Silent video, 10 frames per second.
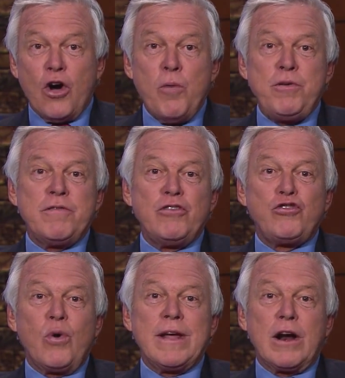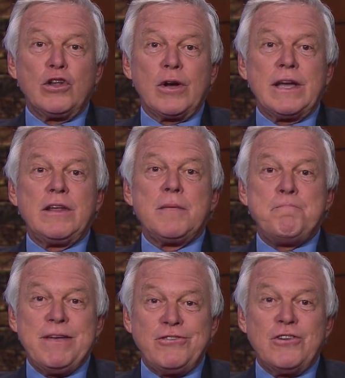Hope you've enjoyed our look into the
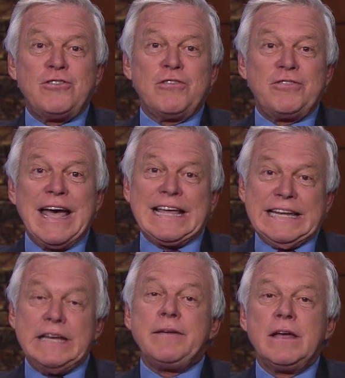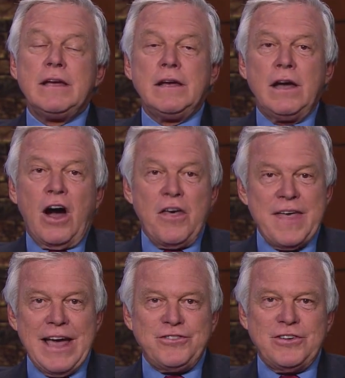business of cycling. Our
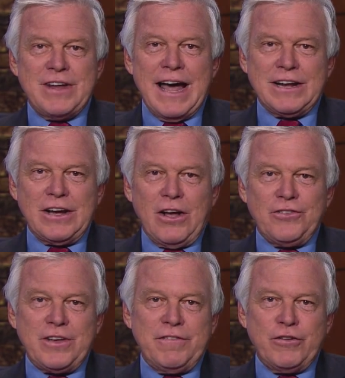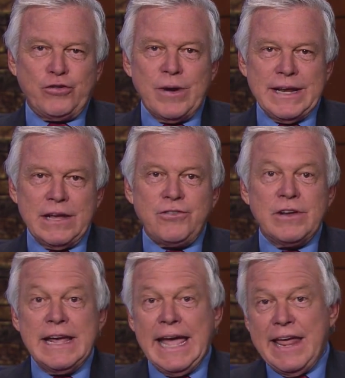thanks to Todd Gogulski for joining us,
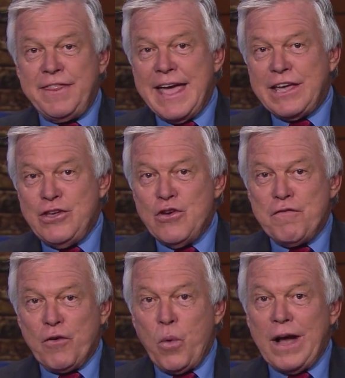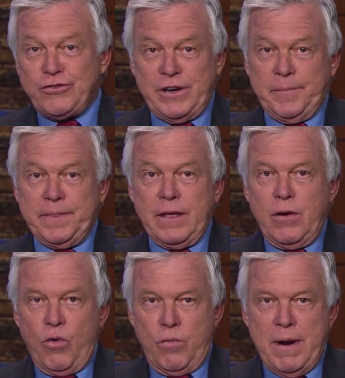and thank you for watching.
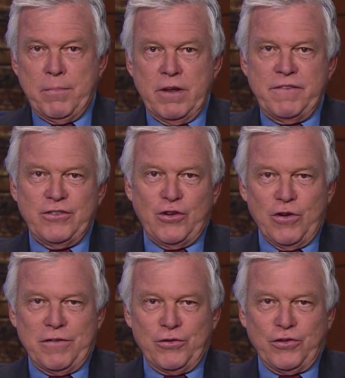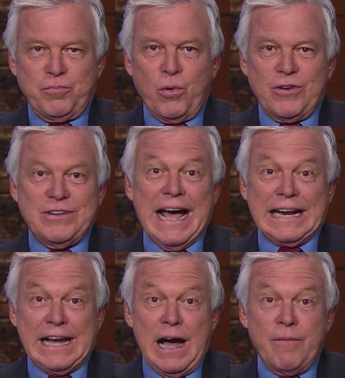Remember to visit
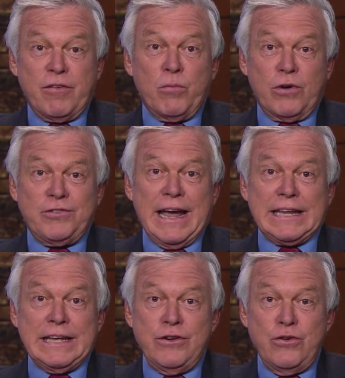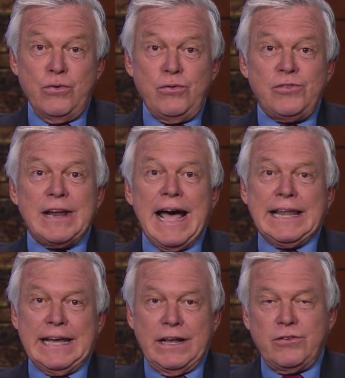universalsports.com for more cycling news and
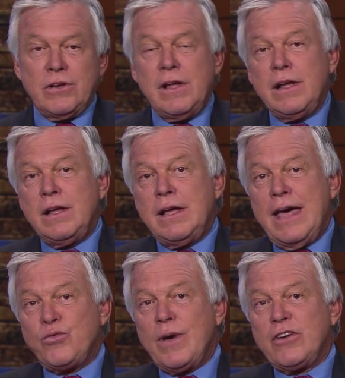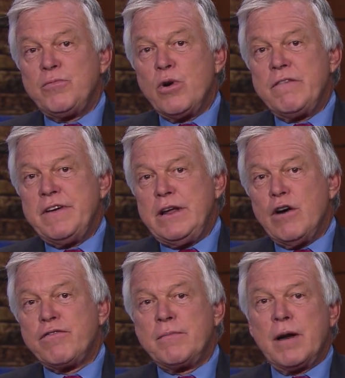highlights, as well as more
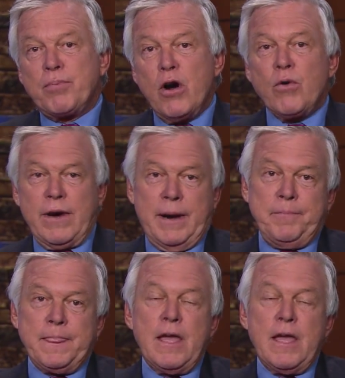video from our program.